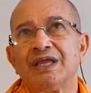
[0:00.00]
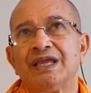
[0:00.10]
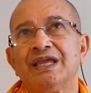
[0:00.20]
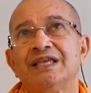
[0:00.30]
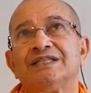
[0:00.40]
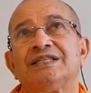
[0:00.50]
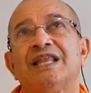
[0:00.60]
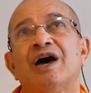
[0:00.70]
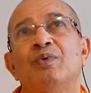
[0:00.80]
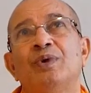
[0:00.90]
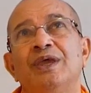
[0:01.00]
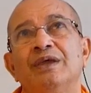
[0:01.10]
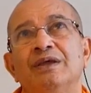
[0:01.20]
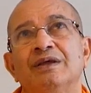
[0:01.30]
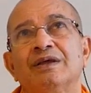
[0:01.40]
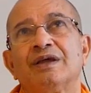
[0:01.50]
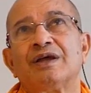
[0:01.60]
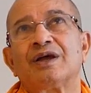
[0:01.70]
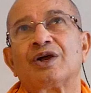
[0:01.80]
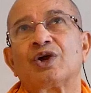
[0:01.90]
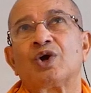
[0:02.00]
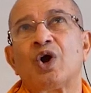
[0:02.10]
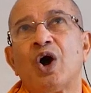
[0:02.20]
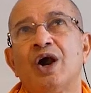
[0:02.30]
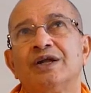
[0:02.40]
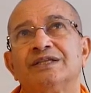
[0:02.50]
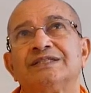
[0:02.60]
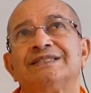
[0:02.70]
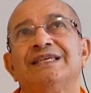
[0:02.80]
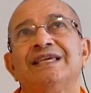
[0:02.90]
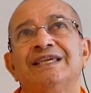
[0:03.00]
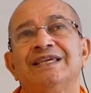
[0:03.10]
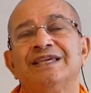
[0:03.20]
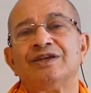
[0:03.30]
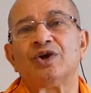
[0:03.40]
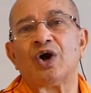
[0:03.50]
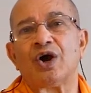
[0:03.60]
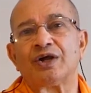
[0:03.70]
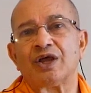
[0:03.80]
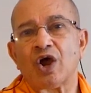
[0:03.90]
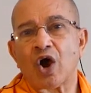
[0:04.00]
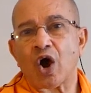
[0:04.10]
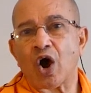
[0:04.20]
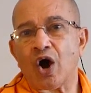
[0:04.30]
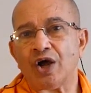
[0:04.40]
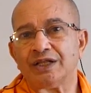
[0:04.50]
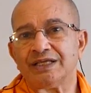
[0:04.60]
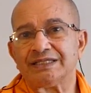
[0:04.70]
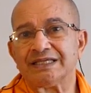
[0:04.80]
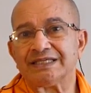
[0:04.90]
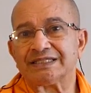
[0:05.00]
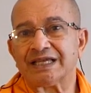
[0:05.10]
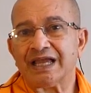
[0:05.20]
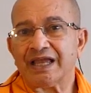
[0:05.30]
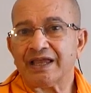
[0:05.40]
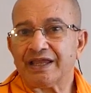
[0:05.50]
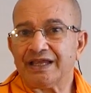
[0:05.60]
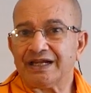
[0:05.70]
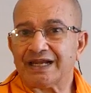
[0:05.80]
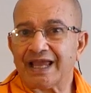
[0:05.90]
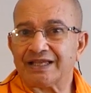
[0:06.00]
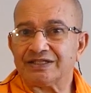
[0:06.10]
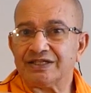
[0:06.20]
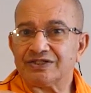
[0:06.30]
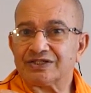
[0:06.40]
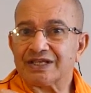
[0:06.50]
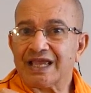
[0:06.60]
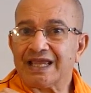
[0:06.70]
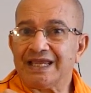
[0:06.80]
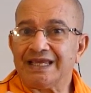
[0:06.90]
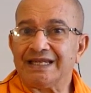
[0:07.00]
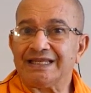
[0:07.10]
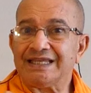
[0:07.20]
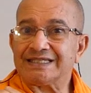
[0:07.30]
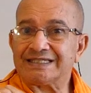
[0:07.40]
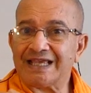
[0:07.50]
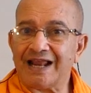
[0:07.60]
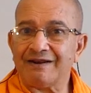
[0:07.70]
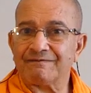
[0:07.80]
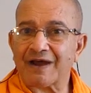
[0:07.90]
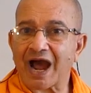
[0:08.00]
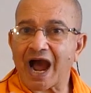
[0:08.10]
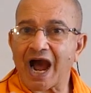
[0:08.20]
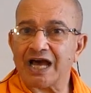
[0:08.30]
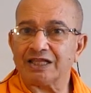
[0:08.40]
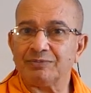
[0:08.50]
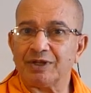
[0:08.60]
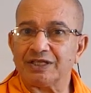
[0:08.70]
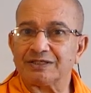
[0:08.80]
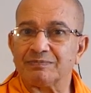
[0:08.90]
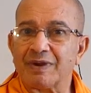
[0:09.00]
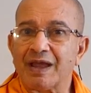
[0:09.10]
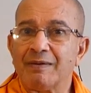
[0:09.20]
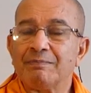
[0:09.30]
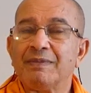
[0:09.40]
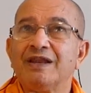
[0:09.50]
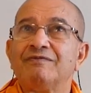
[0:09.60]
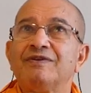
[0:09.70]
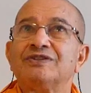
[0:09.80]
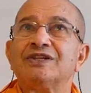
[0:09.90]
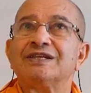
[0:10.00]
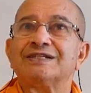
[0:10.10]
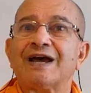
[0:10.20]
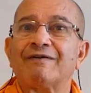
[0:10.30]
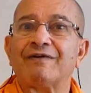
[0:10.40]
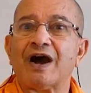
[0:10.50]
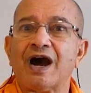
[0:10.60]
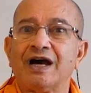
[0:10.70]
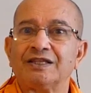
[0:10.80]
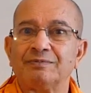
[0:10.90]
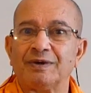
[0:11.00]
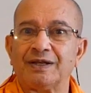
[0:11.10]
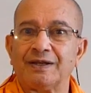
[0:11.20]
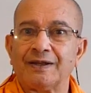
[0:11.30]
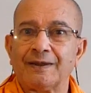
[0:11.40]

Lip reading: He is loving God, seeking God. All this is, it exists in the self. Atman is a manifestation of Atman.